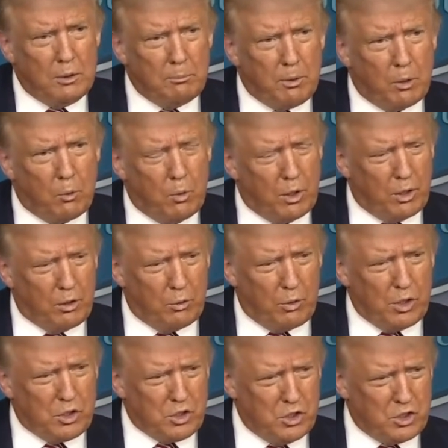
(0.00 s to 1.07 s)
But one of the
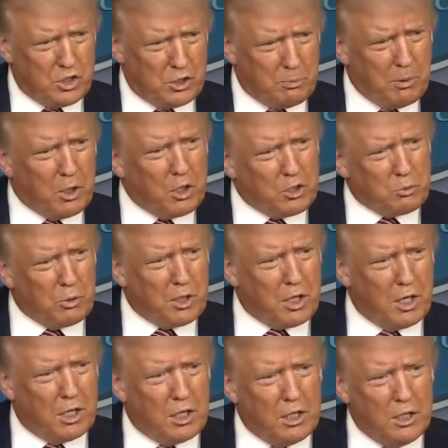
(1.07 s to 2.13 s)
reasons is because we
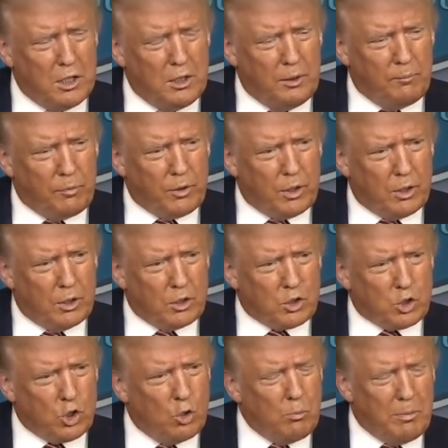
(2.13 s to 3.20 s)
cut
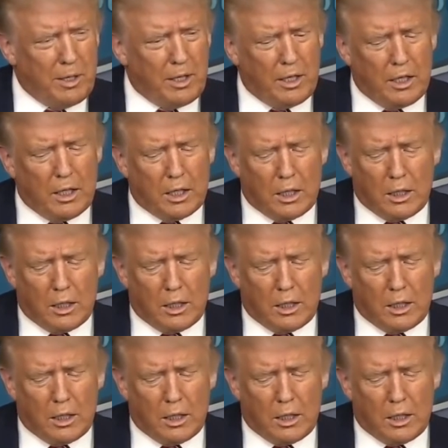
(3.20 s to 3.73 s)
so many